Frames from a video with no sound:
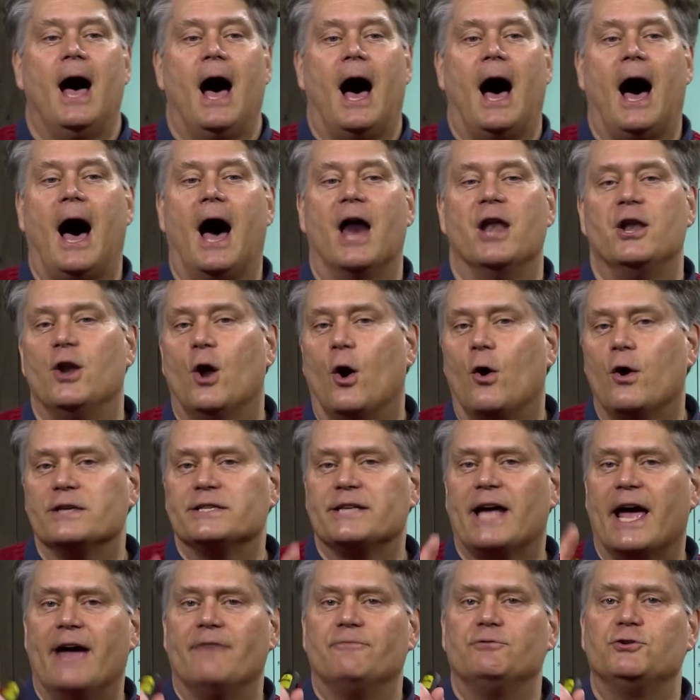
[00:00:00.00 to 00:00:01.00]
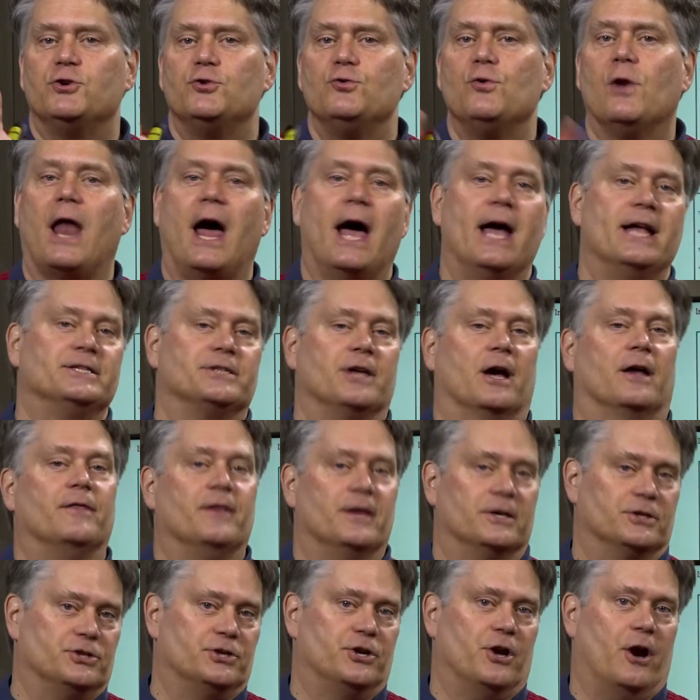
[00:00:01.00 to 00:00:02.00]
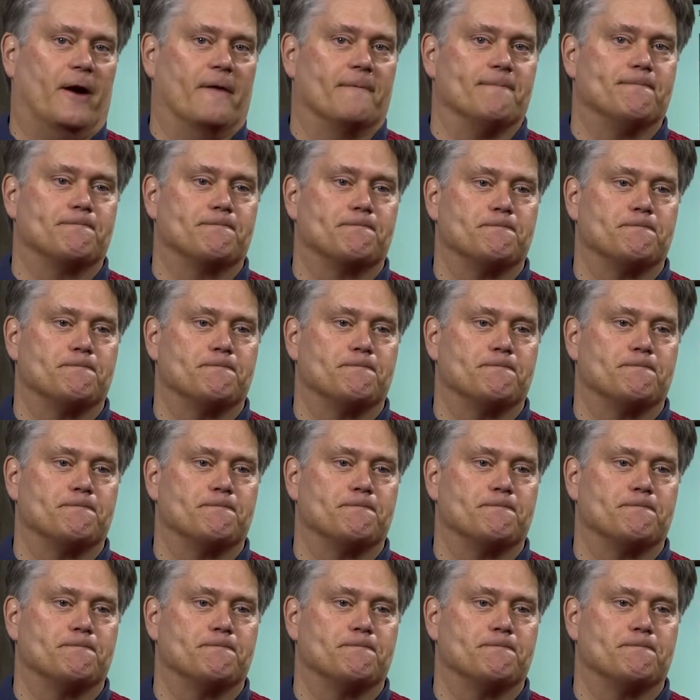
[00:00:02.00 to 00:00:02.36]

Notice I have 2 lines on this chart.